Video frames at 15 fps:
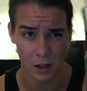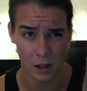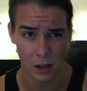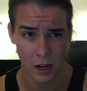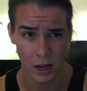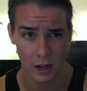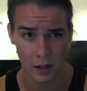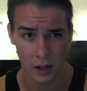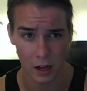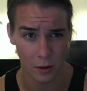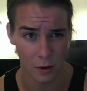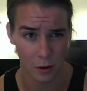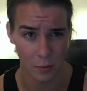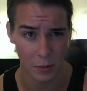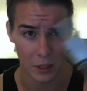and
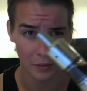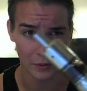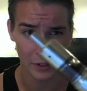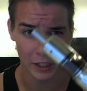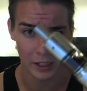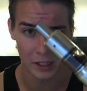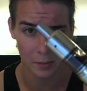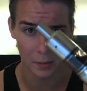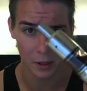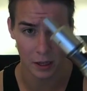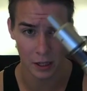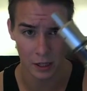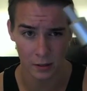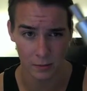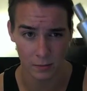other PVs, but
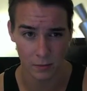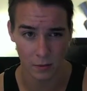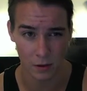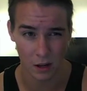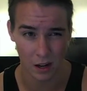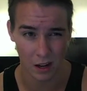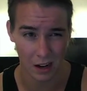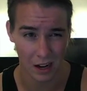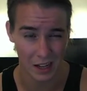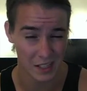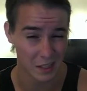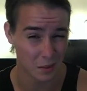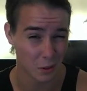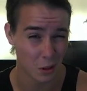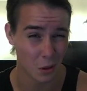I see
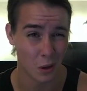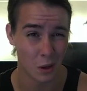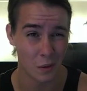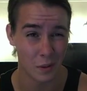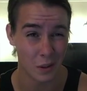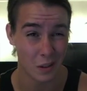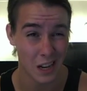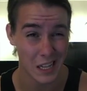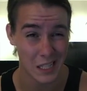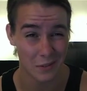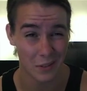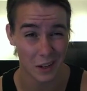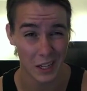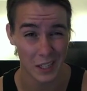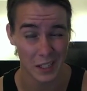them go on the
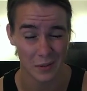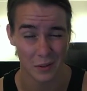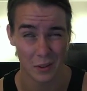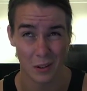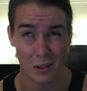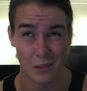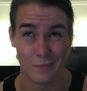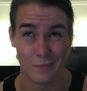classifieds for,